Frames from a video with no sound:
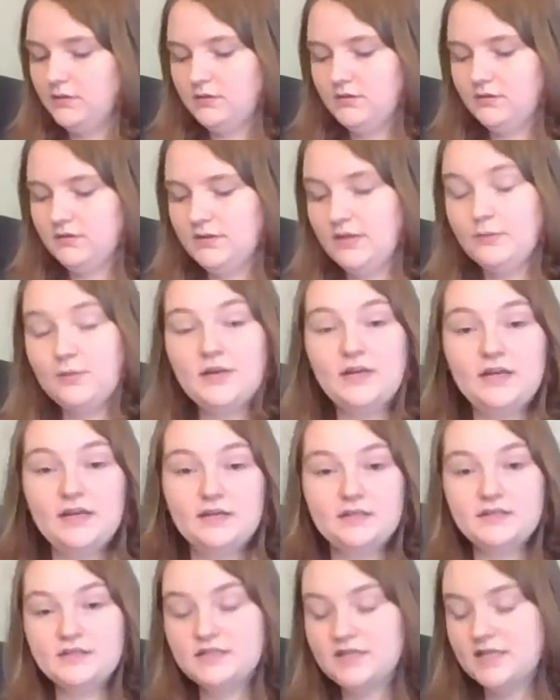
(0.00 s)
That way I
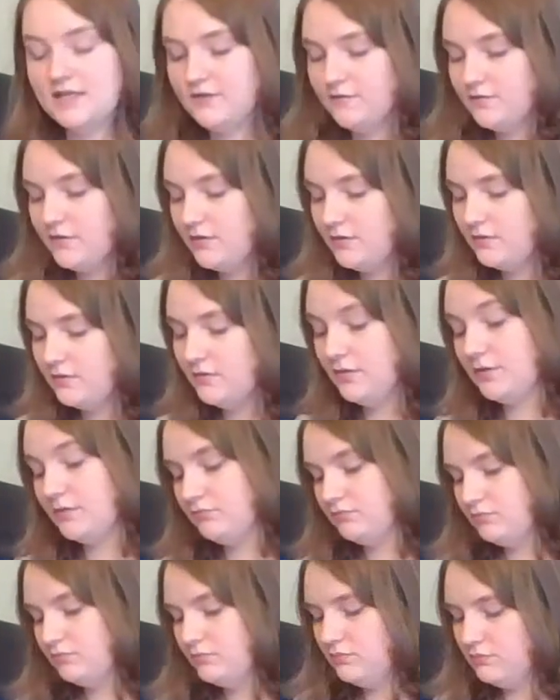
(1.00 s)
can save, or
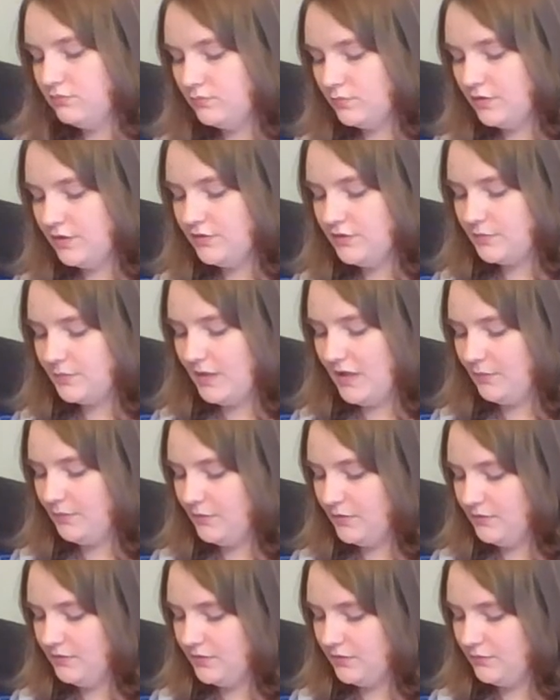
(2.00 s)
reuse
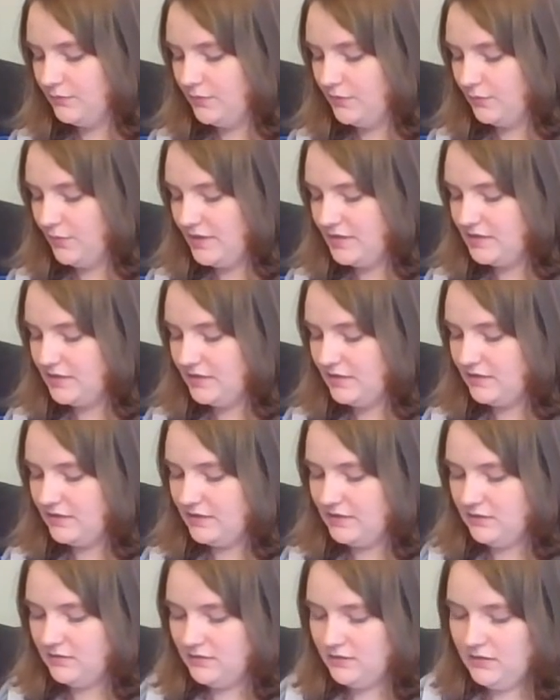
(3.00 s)
paper, don't want to waste
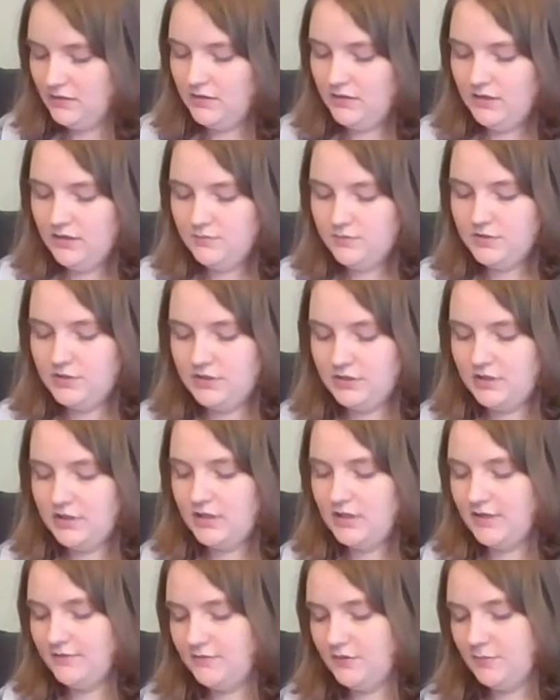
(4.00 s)
anything. I'm just going to
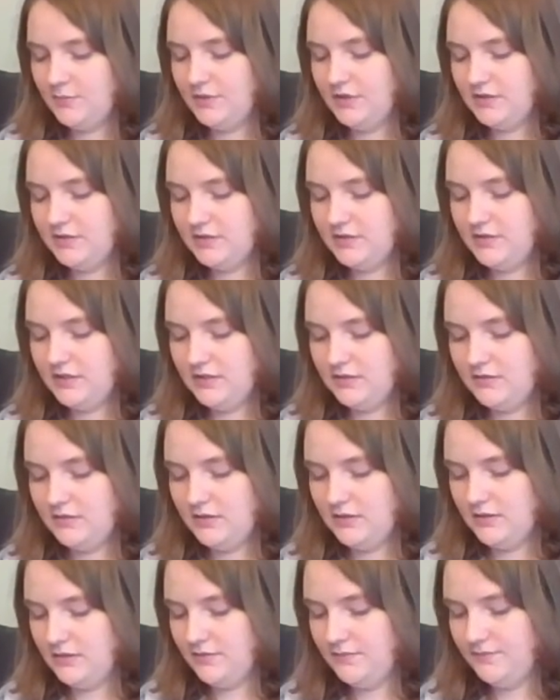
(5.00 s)
cut off the parts that
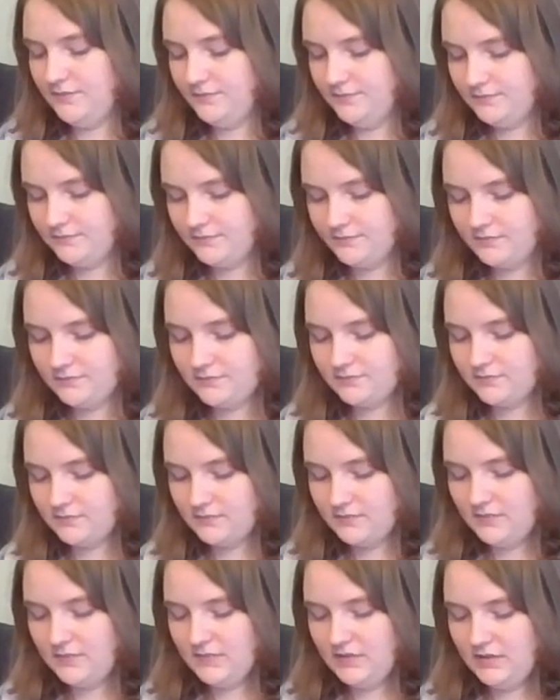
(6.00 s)
I
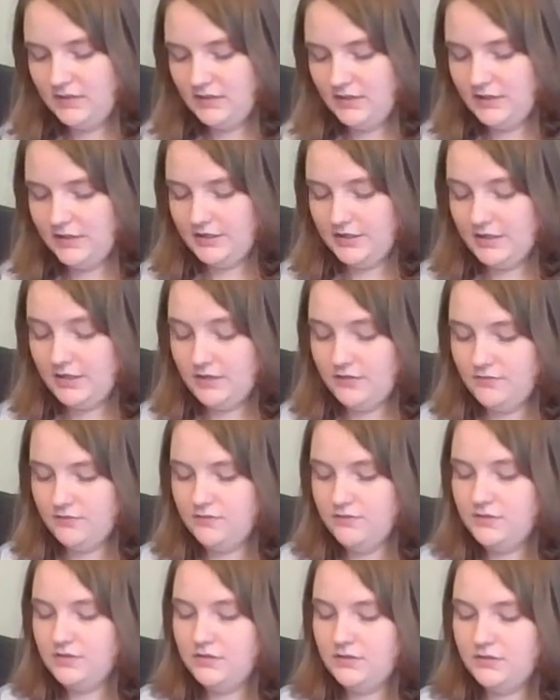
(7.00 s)
already
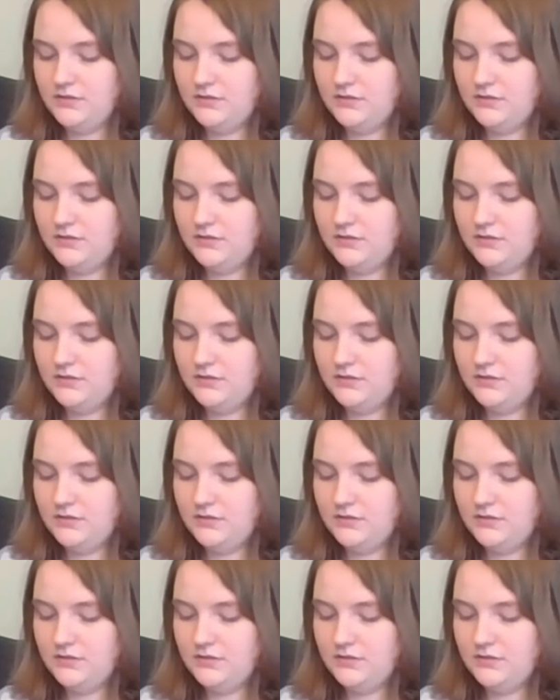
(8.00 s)
used.